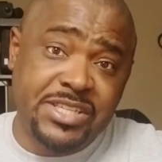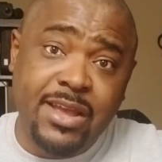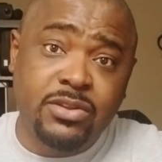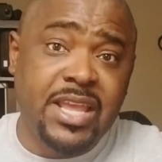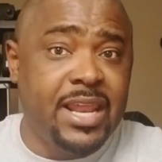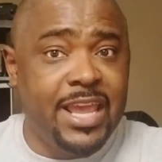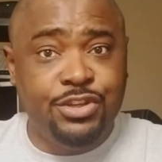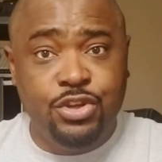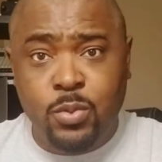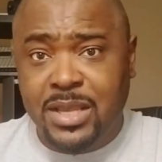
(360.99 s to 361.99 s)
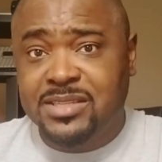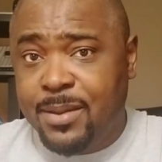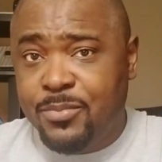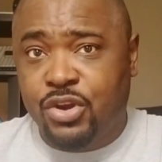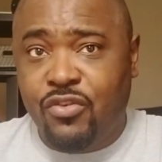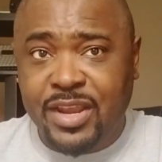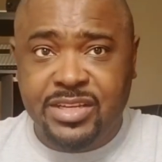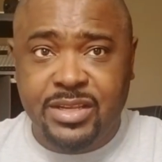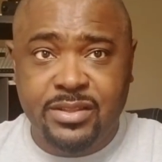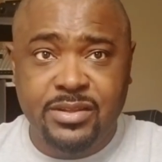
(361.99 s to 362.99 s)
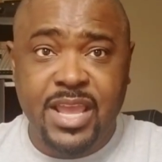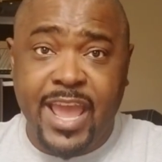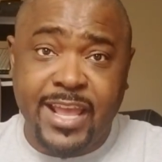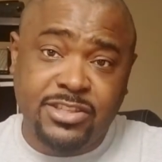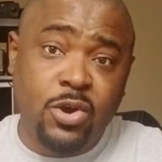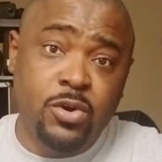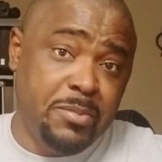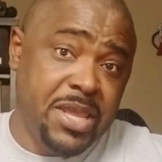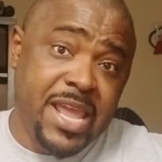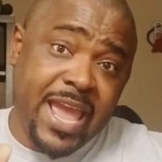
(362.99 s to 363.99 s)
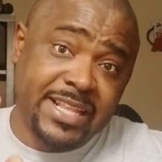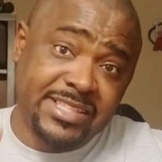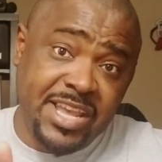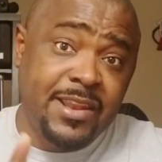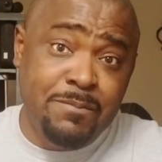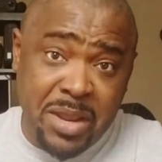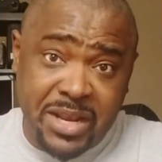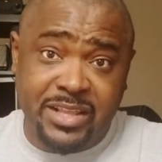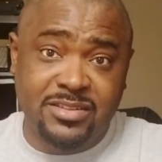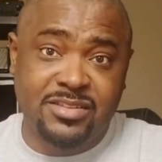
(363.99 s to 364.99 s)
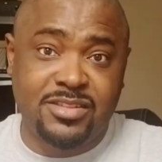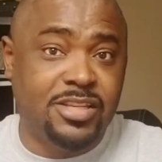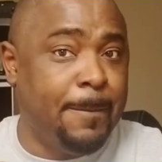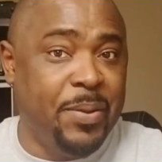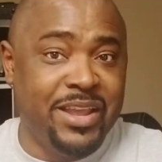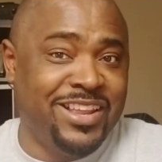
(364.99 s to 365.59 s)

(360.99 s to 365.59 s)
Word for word: yelled at at U S immigration and told him he had ten minutes to pick a